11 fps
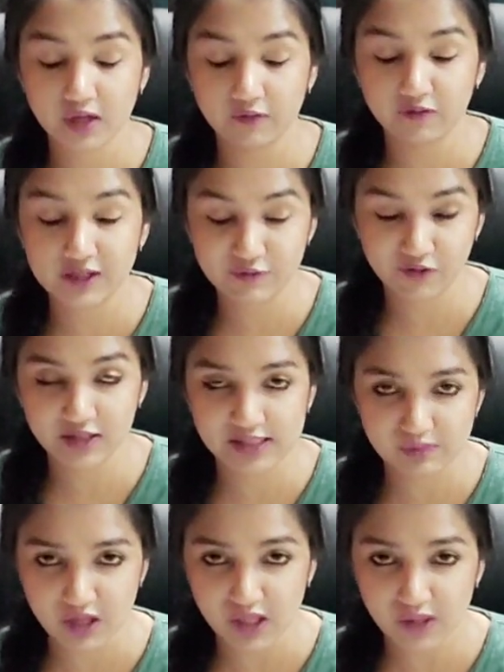fulfills
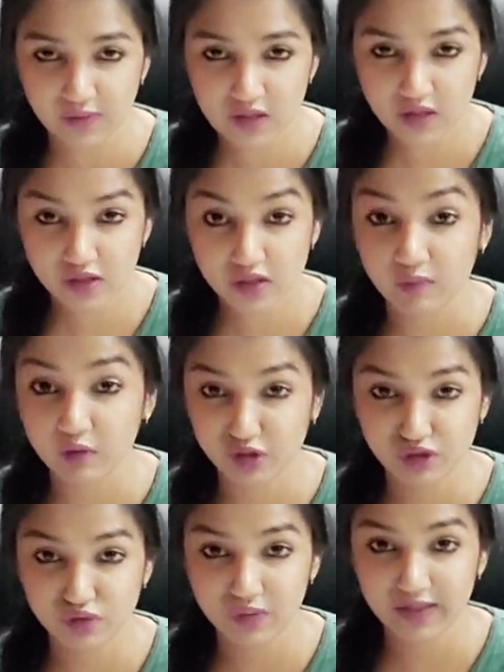me, so I'm going to
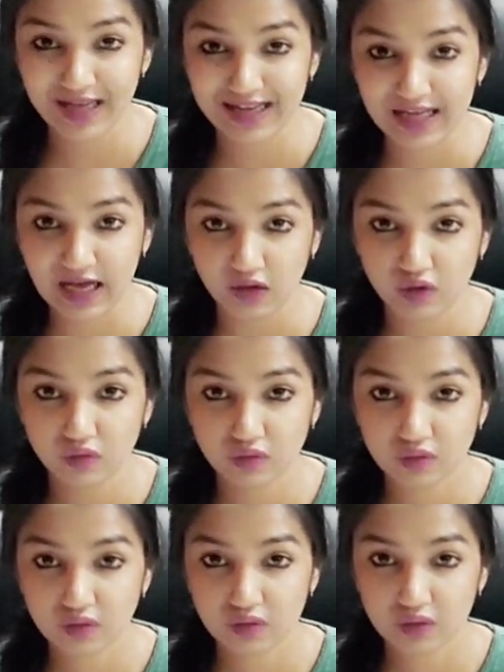do it anyhow.
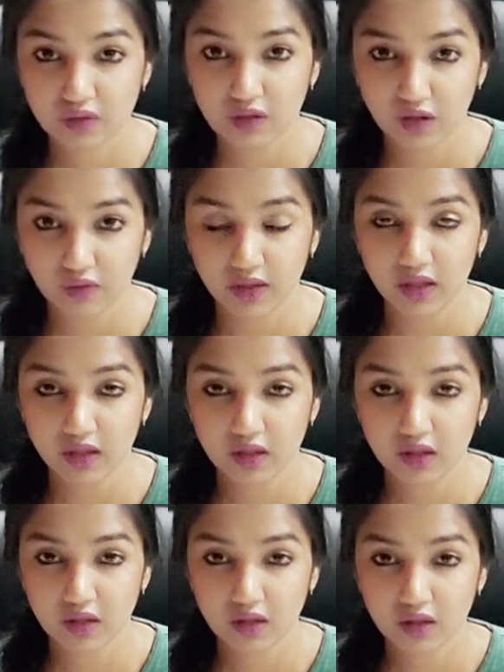Okay?
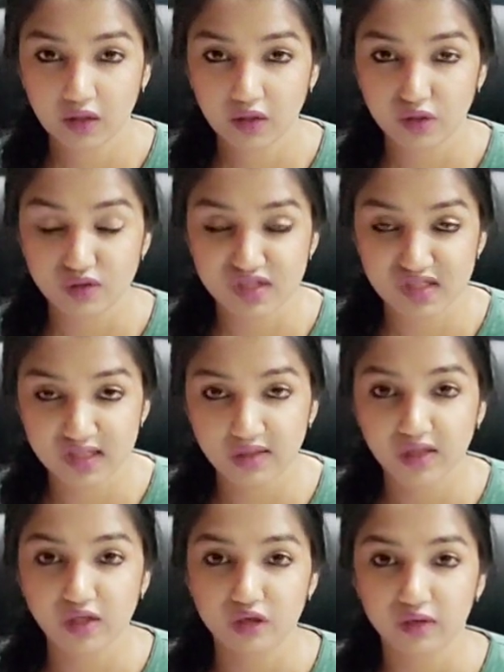You're
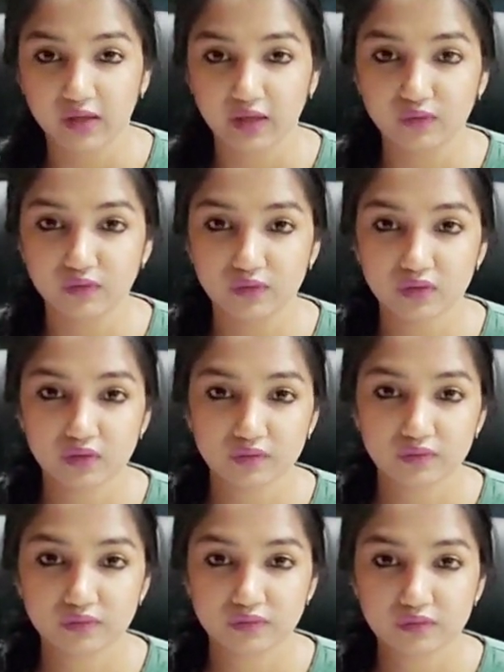sticking your ground.
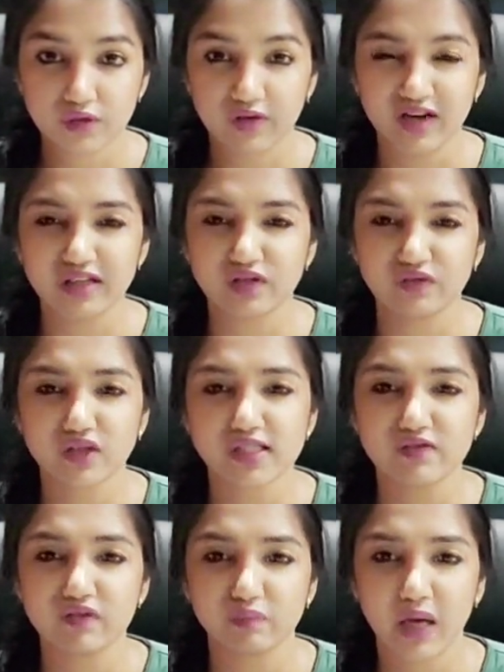You're very
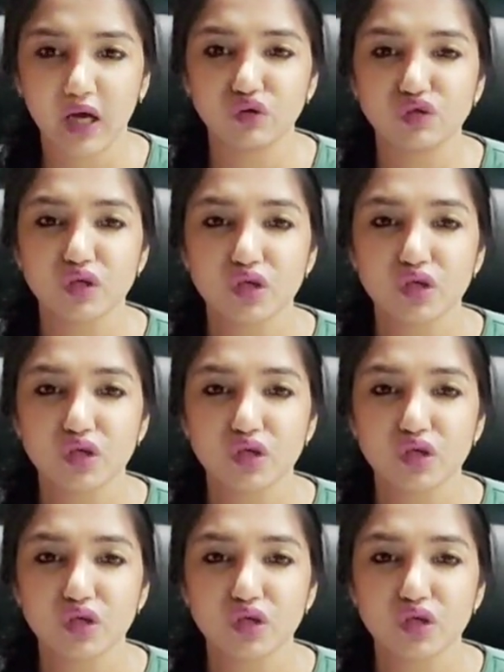defensive about